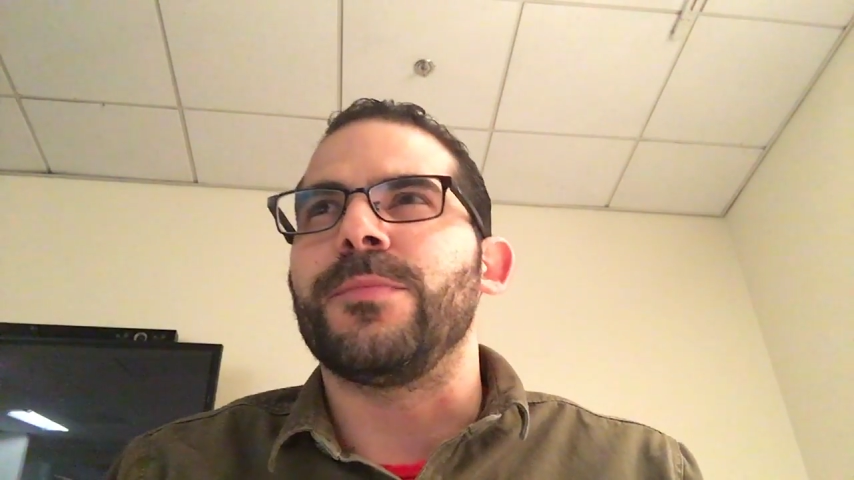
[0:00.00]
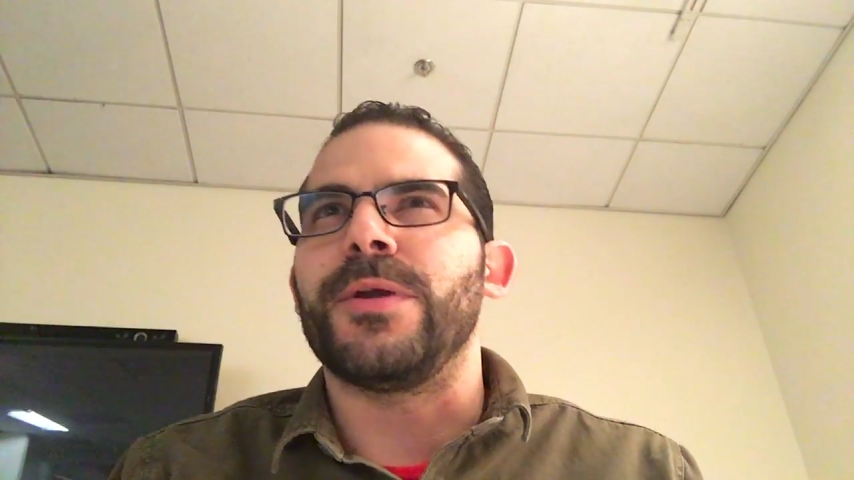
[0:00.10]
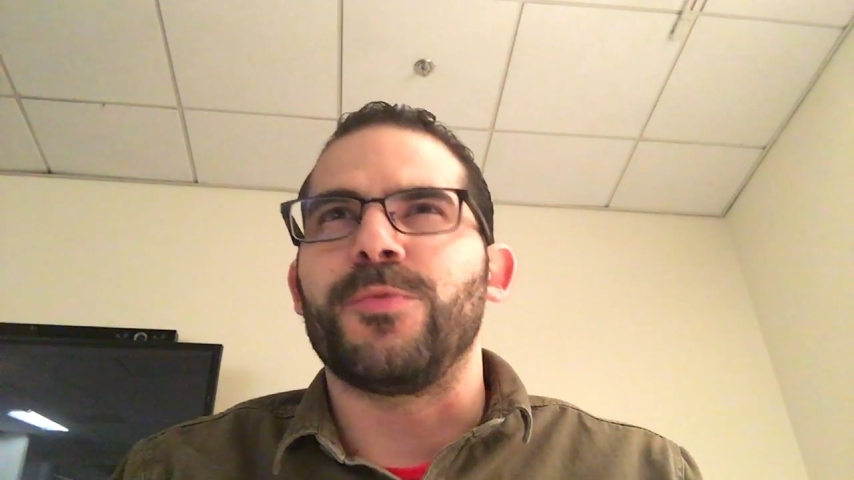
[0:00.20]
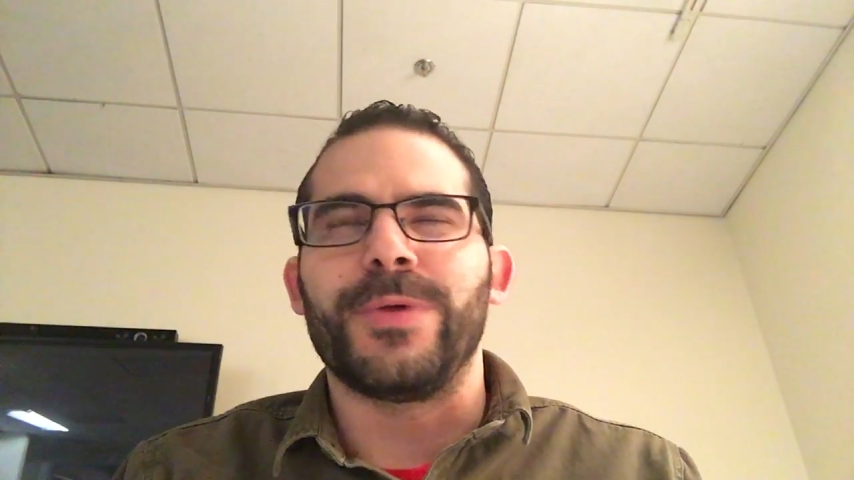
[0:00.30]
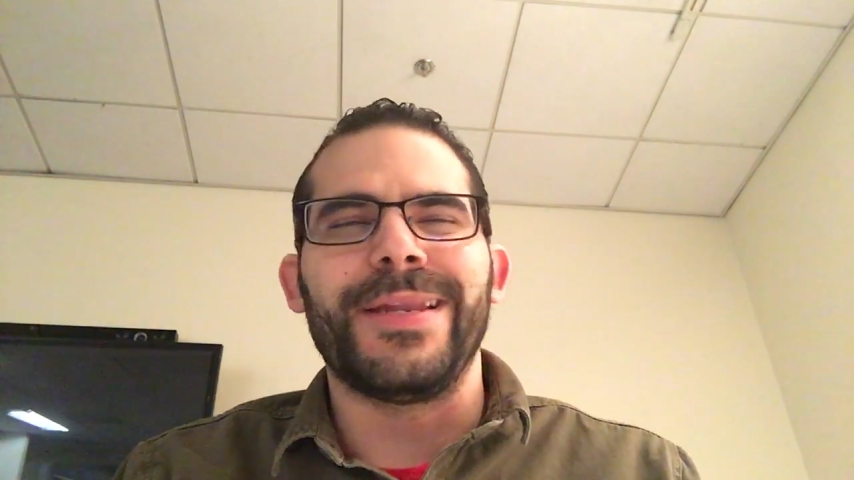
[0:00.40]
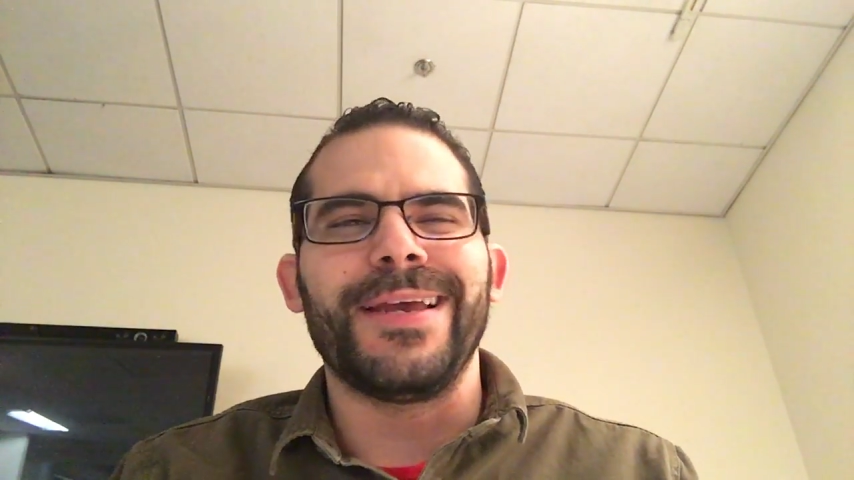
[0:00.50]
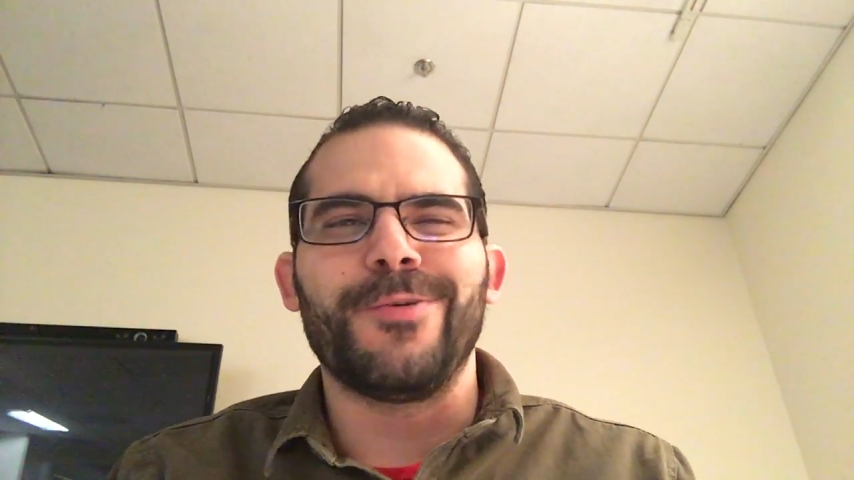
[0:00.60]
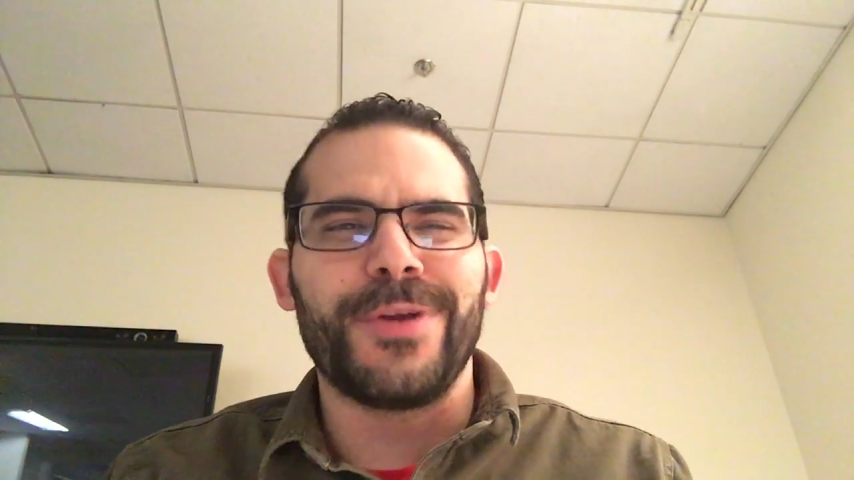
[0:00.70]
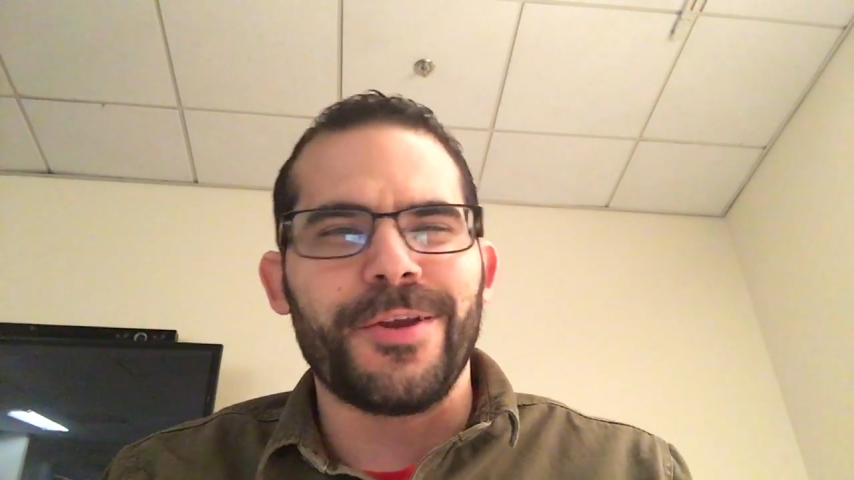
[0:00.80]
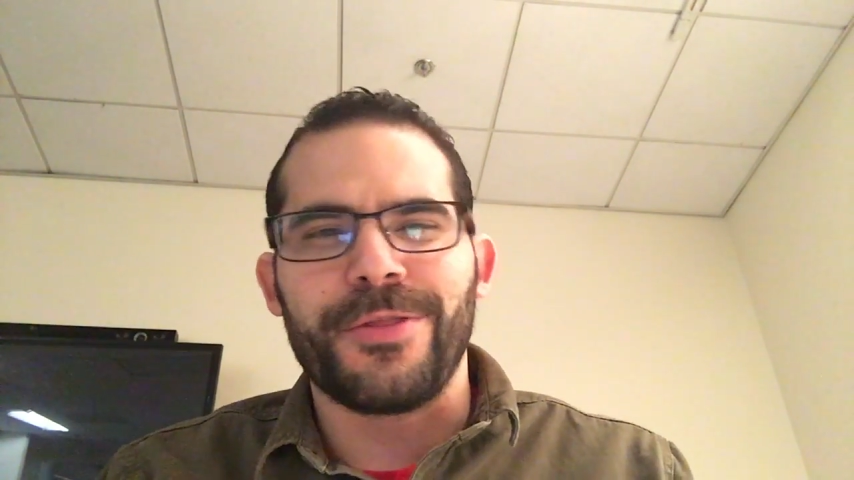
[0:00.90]
but reading it
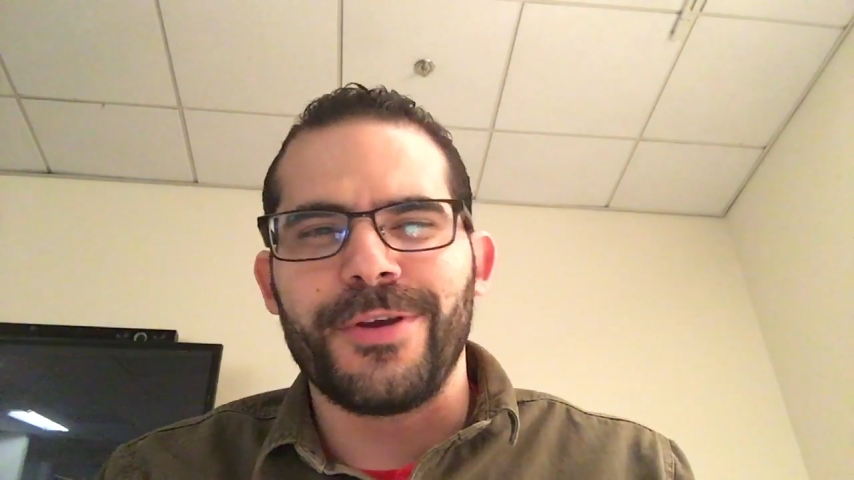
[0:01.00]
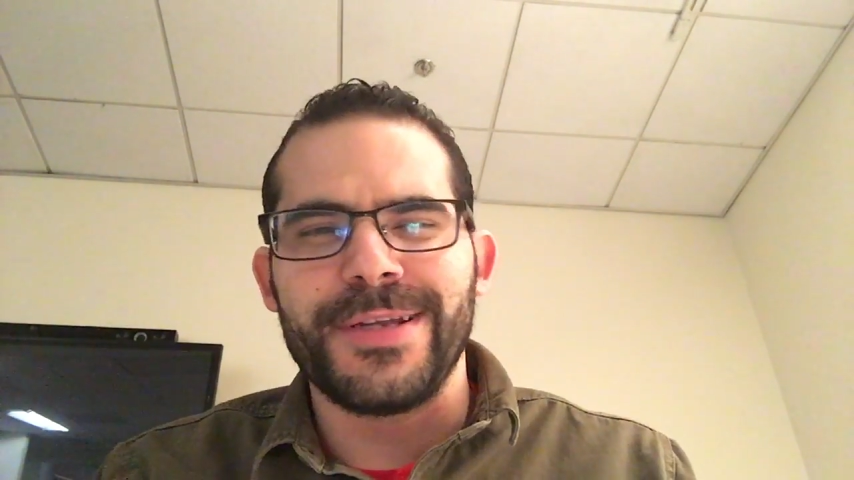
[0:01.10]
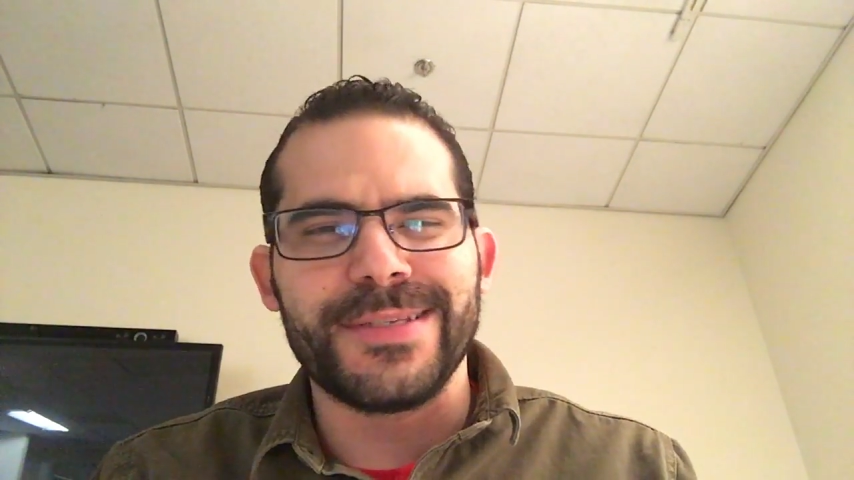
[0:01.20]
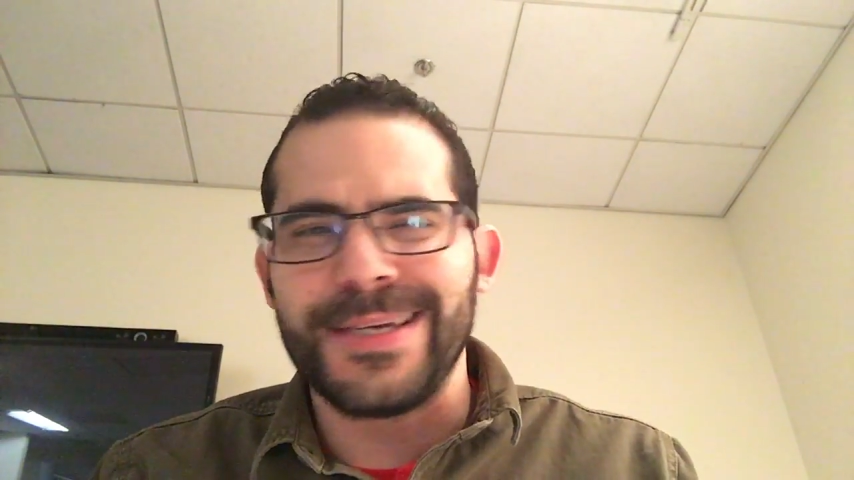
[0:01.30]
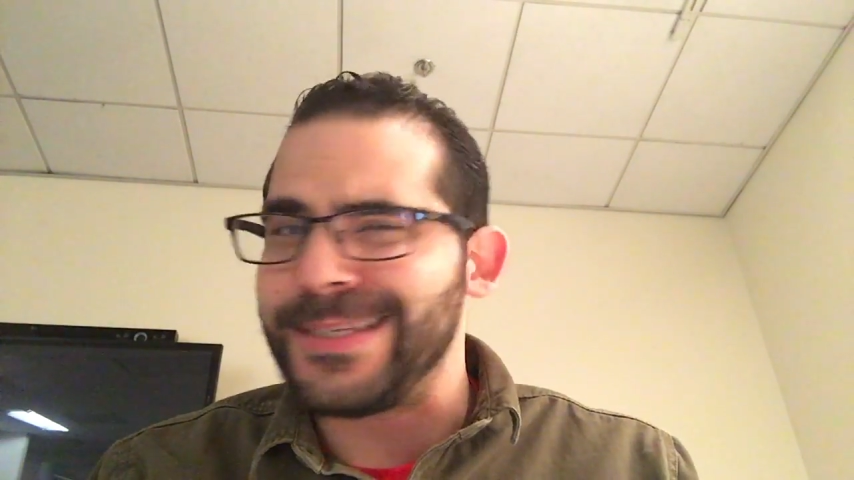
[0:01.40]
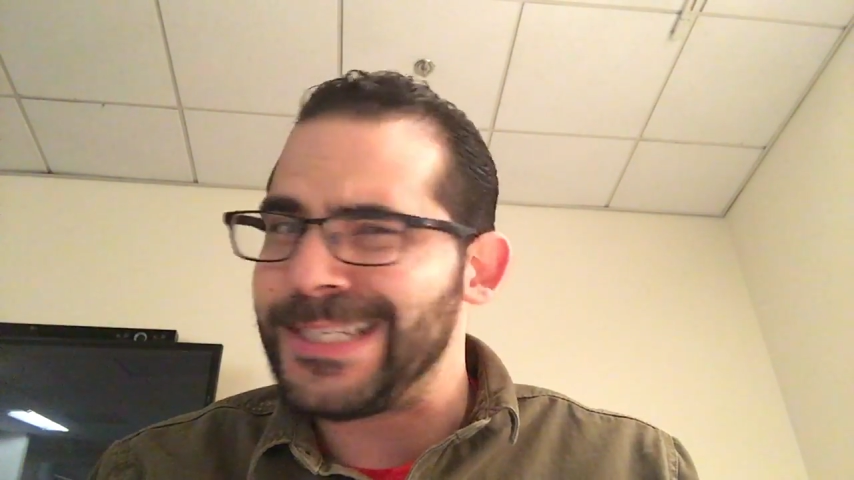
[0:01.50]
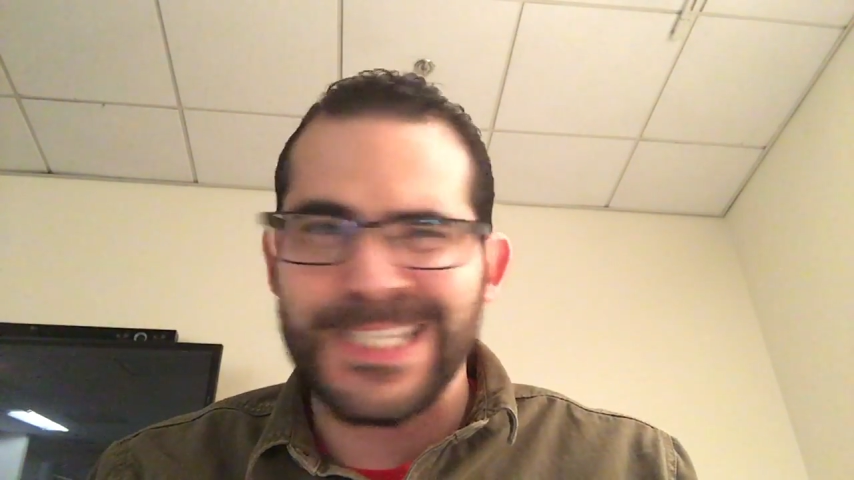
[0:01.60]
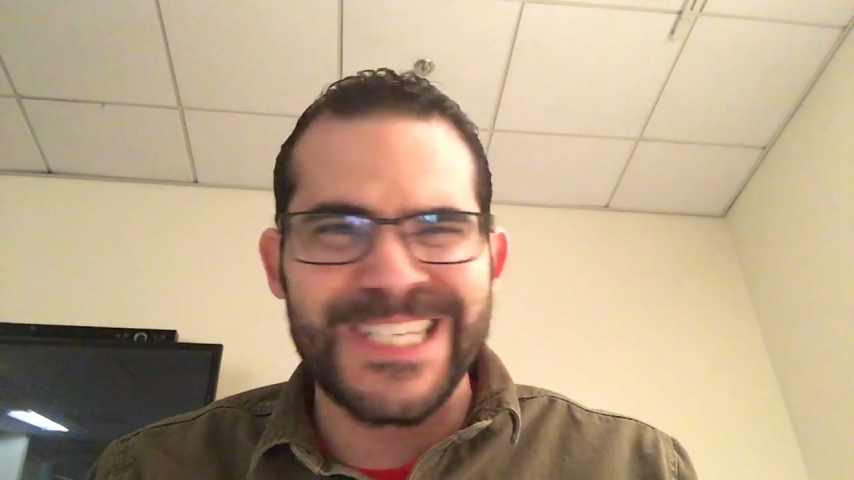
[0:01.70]
when you're 36,